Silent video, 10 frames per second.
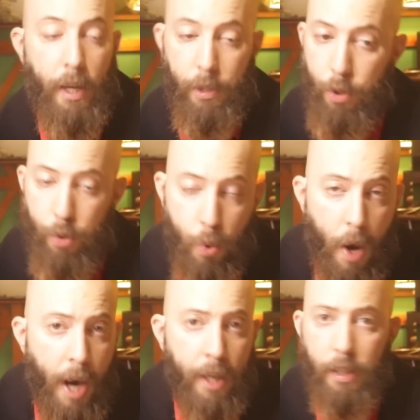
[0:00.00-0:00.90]
and
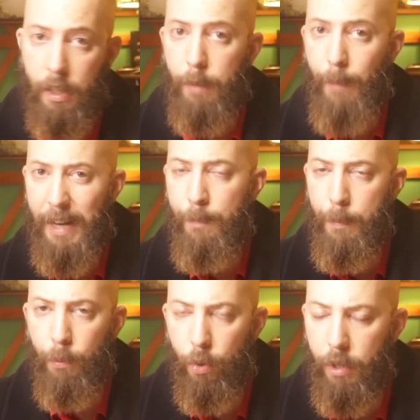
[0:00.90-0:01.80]
tried, and many
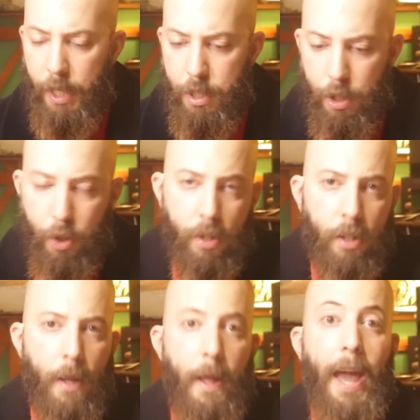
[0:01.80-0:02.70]
people were executed.